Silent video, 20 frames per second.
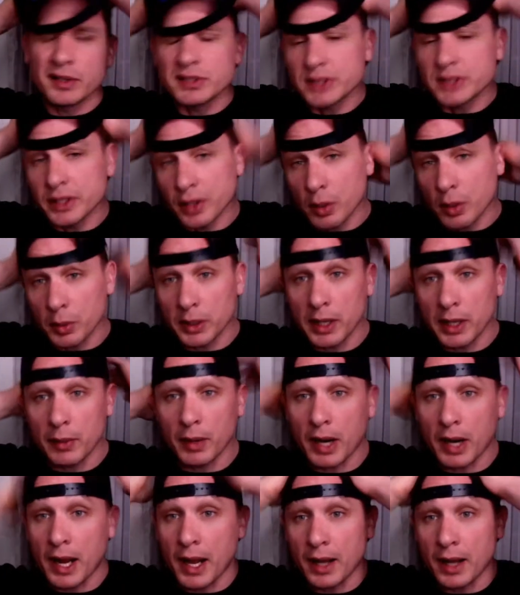didn't know where they were
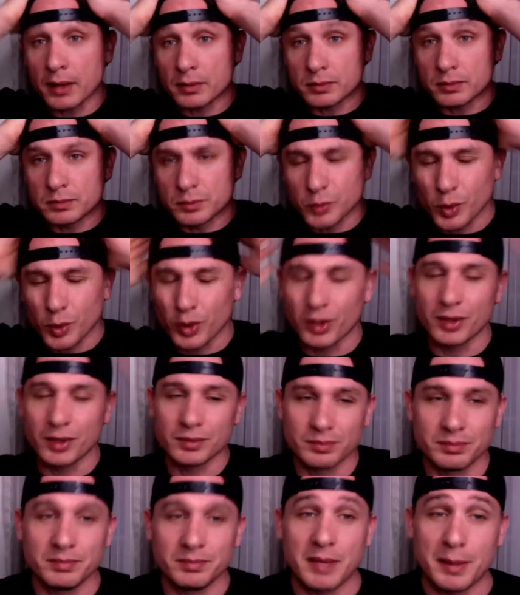at, or
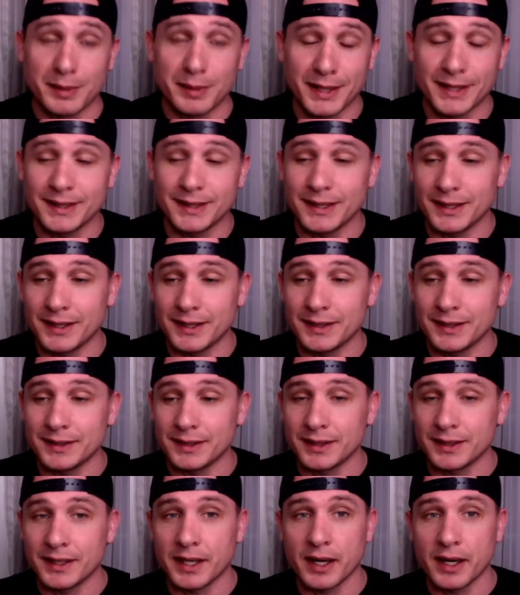maybe they did and
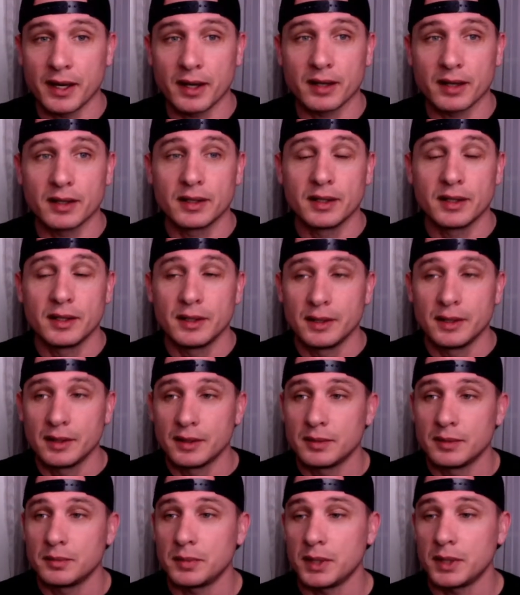didn't care.
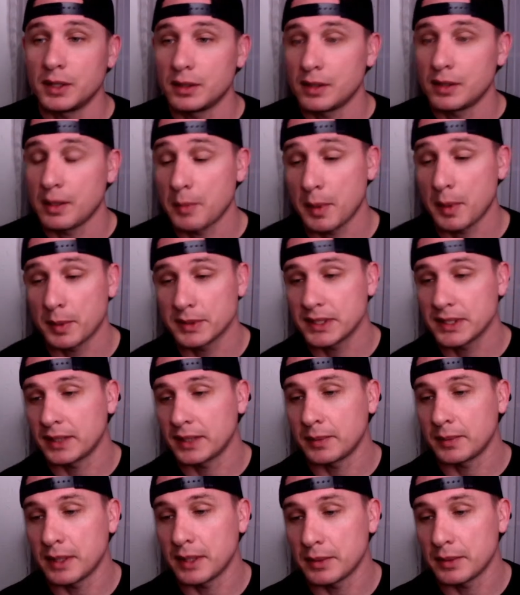But I remember
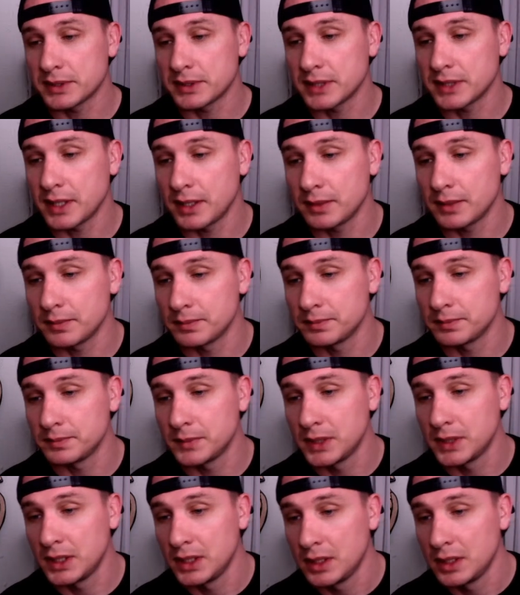taking them, and that was sad.
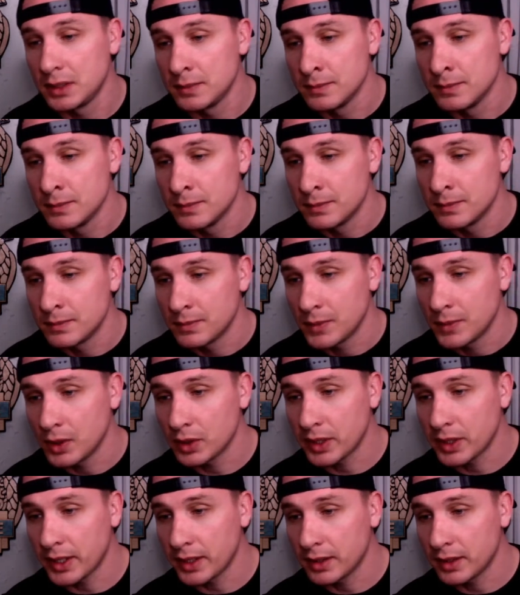
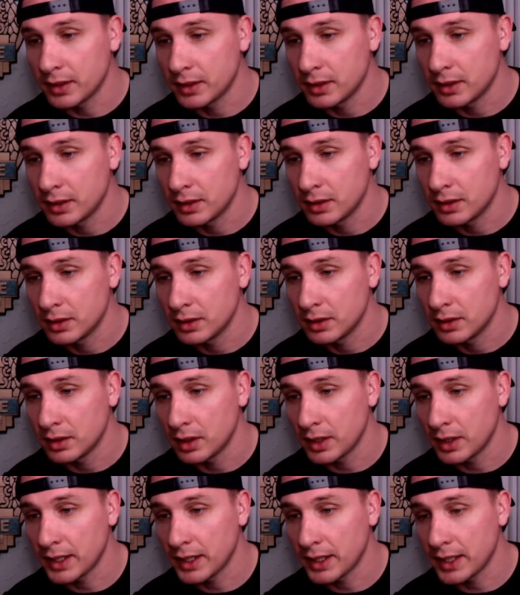Okay.
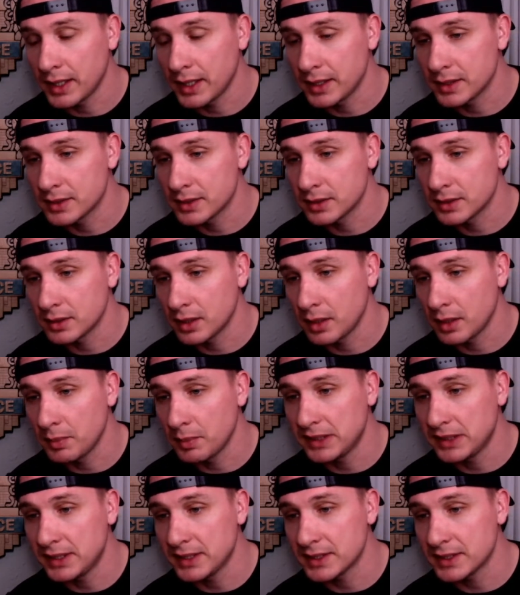All right, guys. Uh,
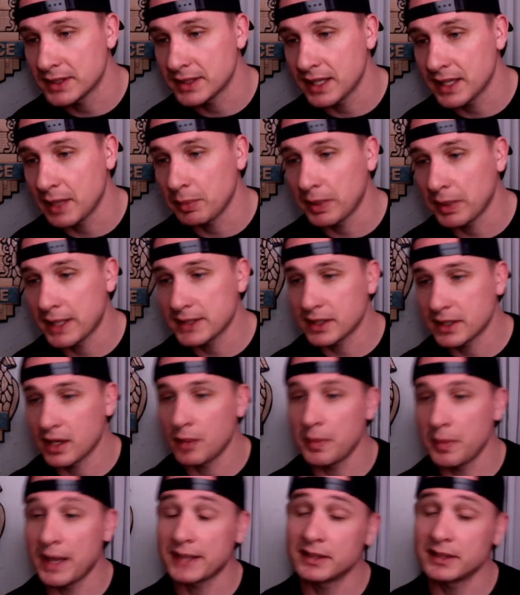B T says, any plans to
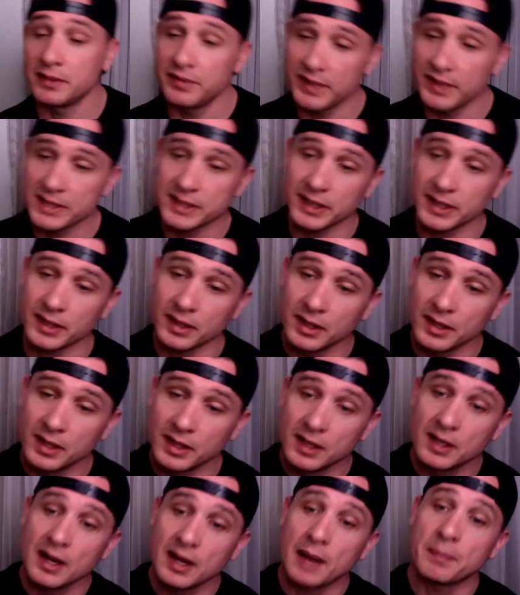come back to visit?
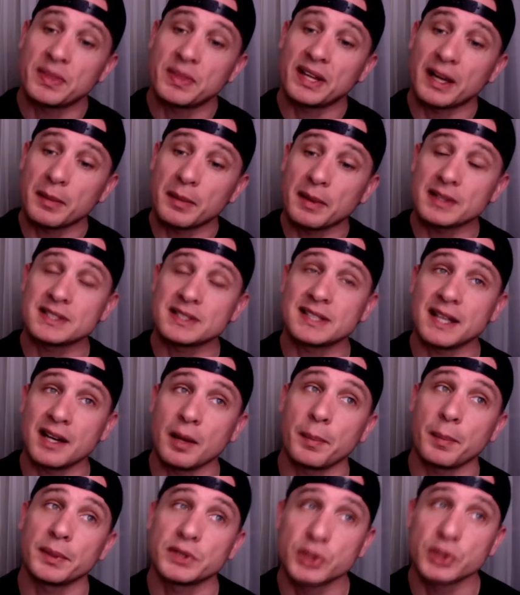I'm thinking about setting
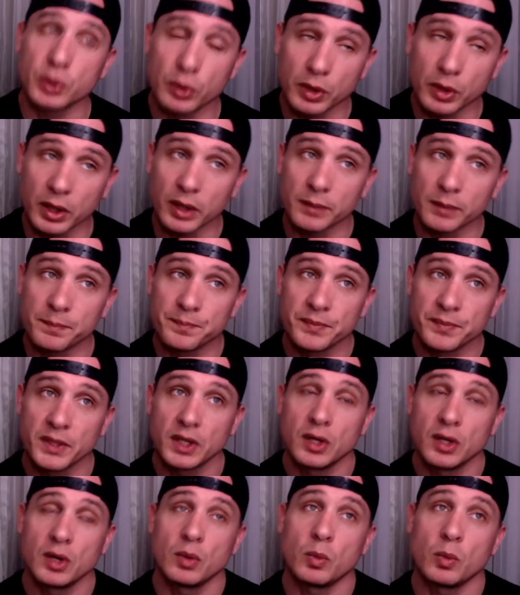up a tour
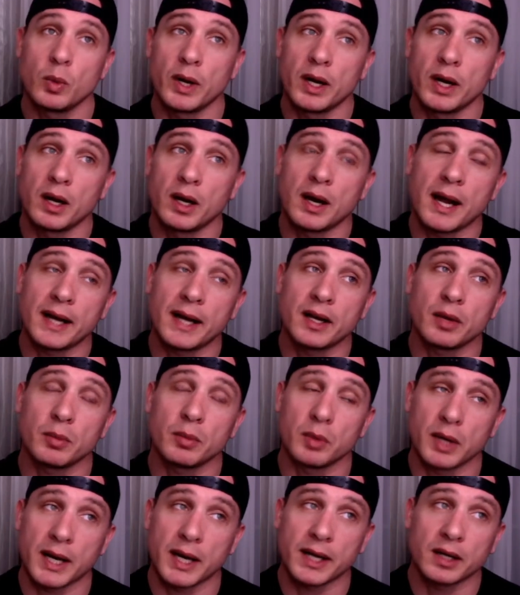where I,
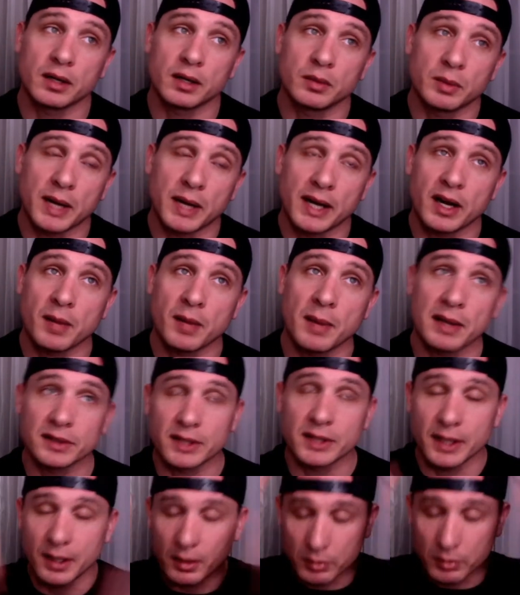when I, when I come out
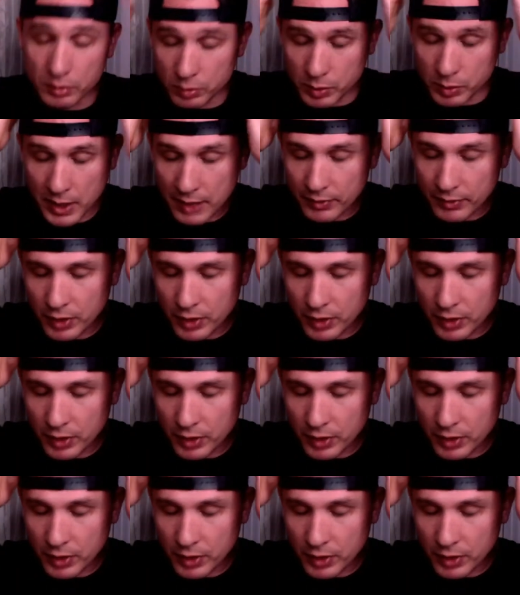there, whenever